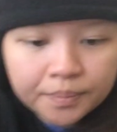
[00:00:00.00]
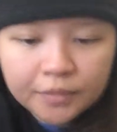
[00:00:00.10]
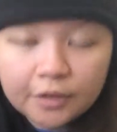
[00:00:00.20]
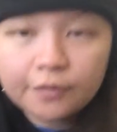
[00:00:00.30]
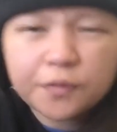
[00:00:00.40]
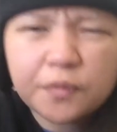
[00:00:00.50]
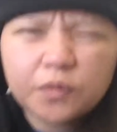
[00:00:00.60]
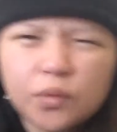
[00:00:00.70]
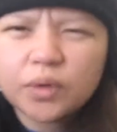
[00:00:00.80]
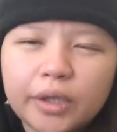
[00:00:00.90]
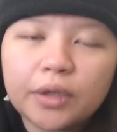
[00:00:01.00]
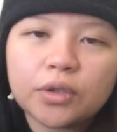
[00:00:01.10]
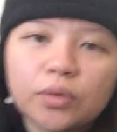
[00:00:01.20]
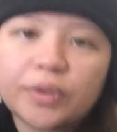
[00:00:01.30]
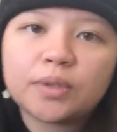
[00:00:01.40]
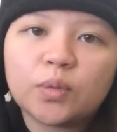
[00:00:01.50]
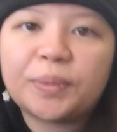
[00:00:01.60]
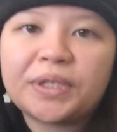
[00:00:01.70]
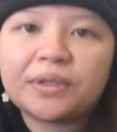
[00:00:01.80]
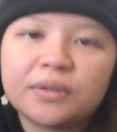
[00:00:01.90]
if you really enjoy
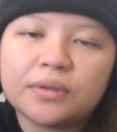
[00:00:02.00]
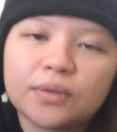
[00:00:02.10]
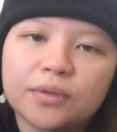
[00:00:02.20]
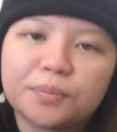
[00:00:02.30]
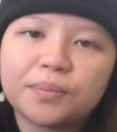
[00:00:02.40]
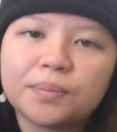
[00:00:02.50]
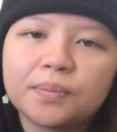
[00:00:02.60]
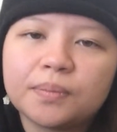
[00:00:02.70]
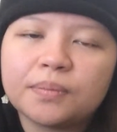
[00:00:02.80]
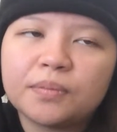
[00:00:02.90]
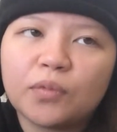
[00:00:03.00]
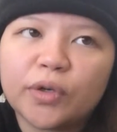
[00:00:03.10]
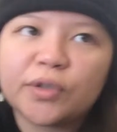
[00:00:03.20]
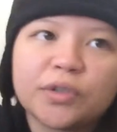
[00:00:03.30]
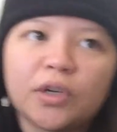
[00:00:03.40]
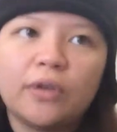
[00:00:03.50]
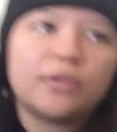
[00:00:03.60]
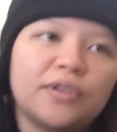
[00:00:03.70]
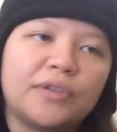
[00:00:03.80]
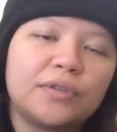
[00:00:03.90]
swimming or water
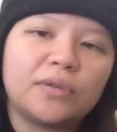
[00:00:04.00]
contact a